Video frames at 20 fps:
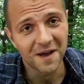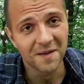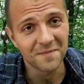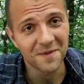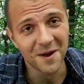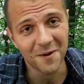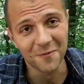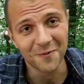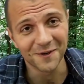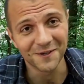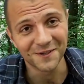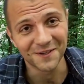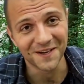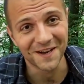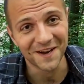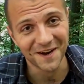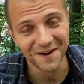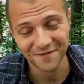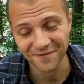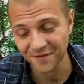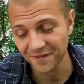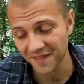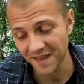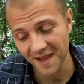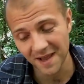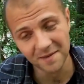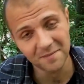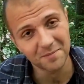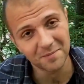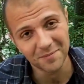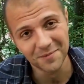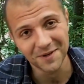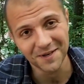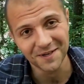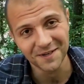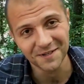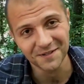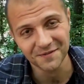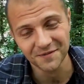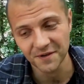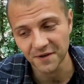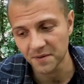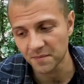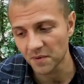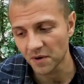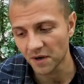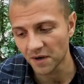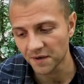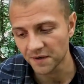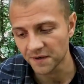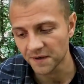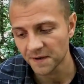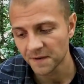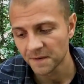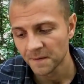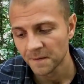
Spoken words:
I'm not one to care for that, but it is very modern.